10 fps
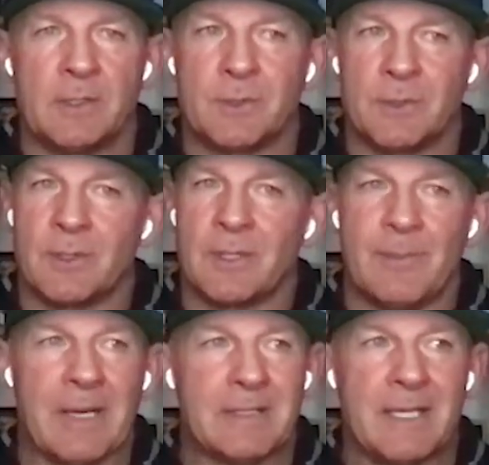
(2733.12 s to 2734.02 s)

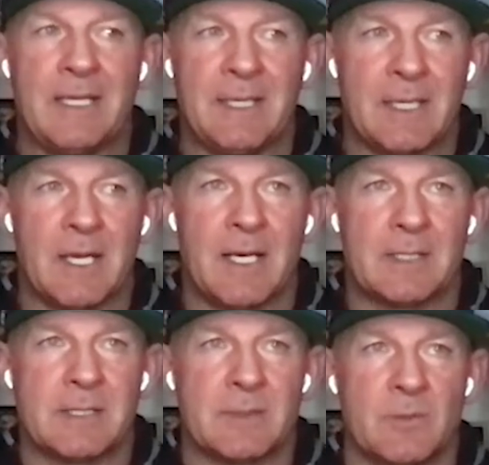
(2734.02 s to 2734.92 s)
Shortly about then, he had
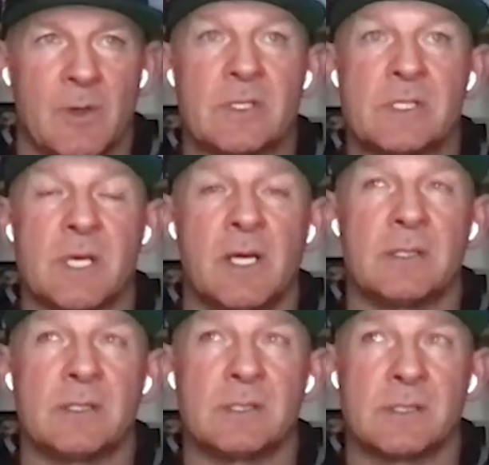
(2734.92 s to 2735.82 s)
lost one of his
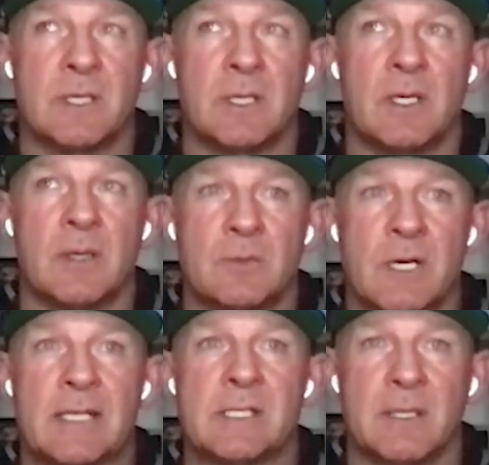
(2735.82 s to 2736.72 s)
sons.
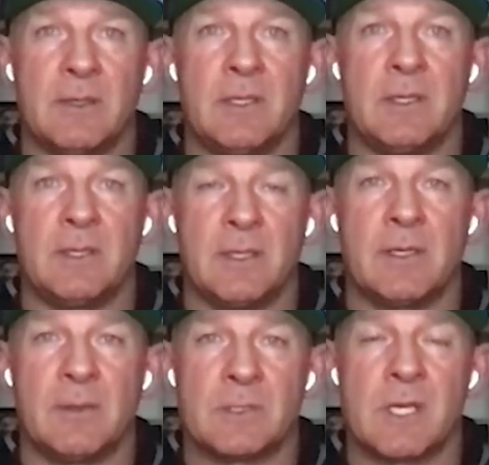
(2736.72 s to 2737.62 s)
Tragically,
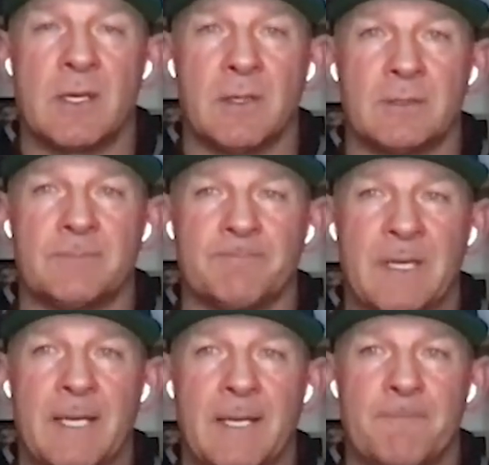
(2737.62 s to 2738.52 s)
was killed,
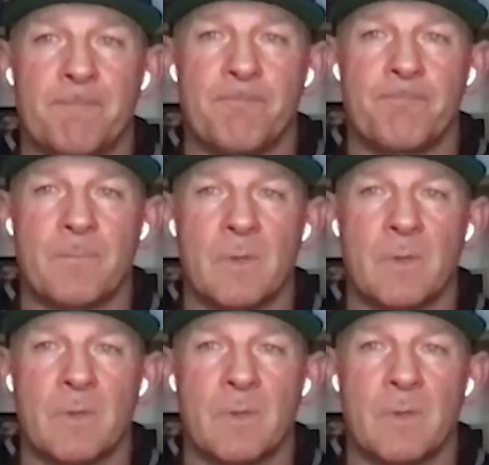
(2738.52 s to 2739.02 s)
and